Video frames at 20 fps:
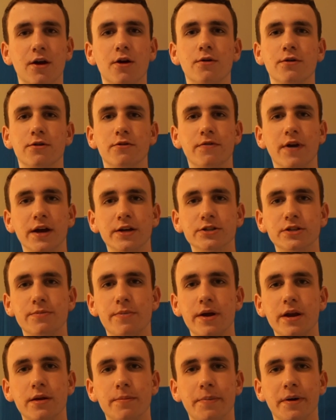oh, you've actually
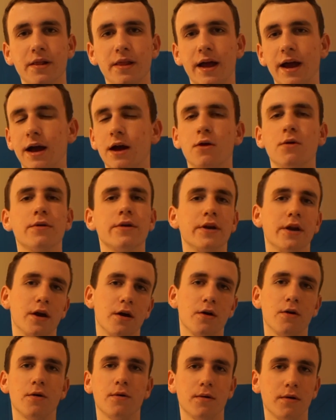been to Palau?
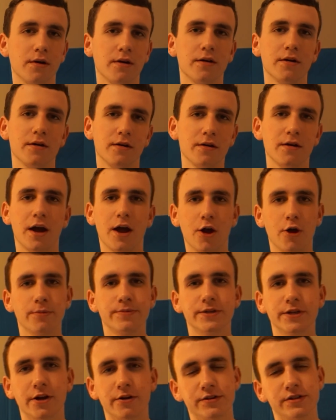No. I
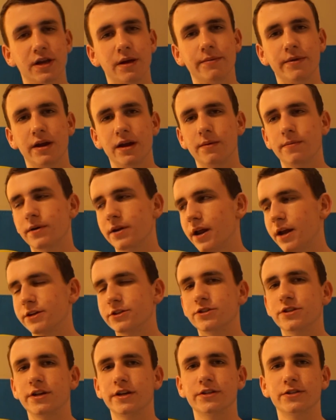hope to go someday, but I
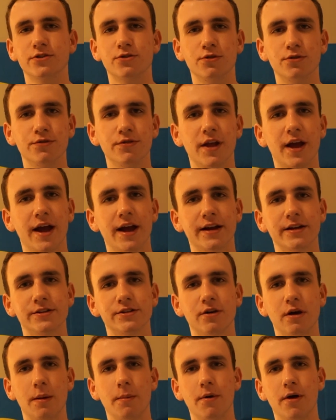just think it's a cool flag,
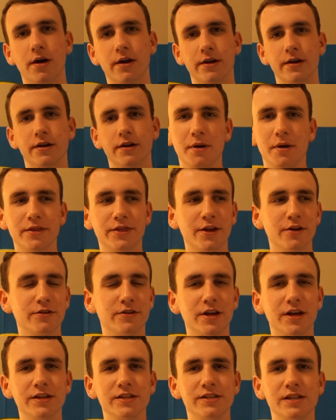so I bought But there
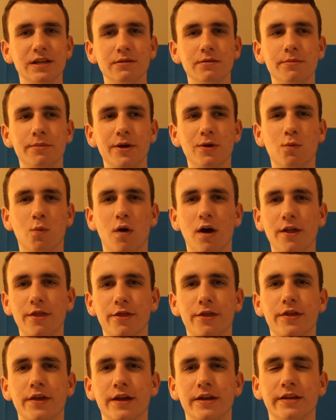does seem to be one
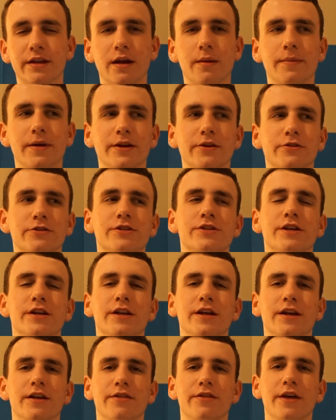thing that I'm
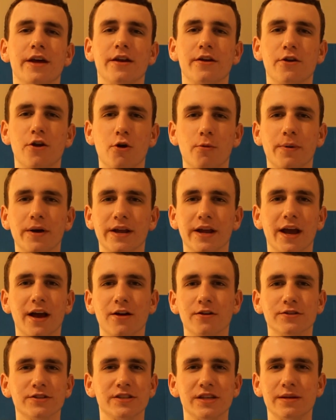interested in that nobody
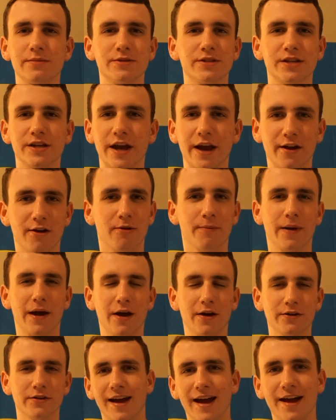else seems to care
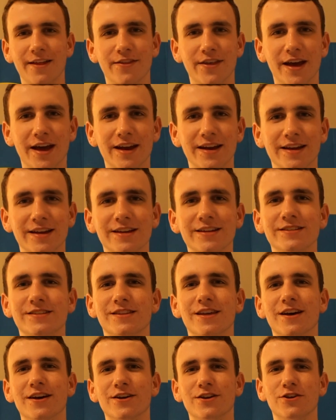about, and that
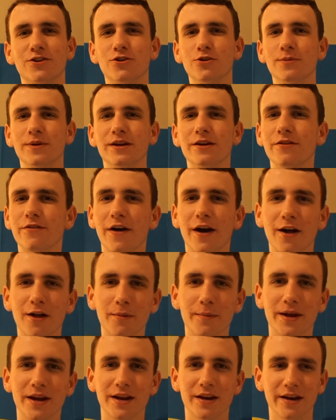is the Human
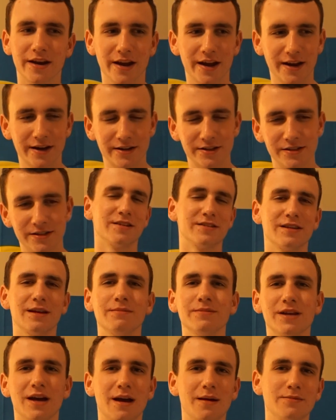Development Index.
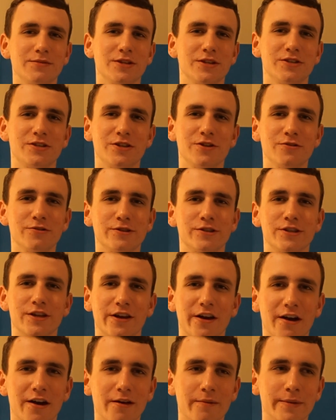Sometimes it's used
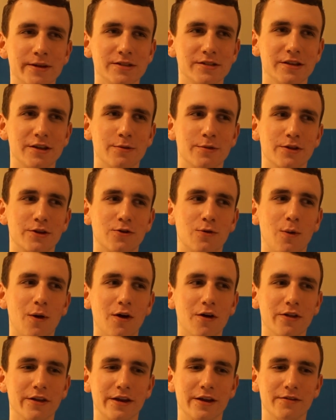synonymously with
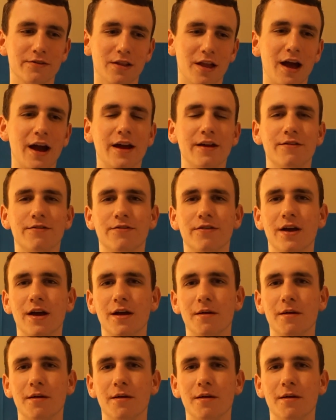quality of life,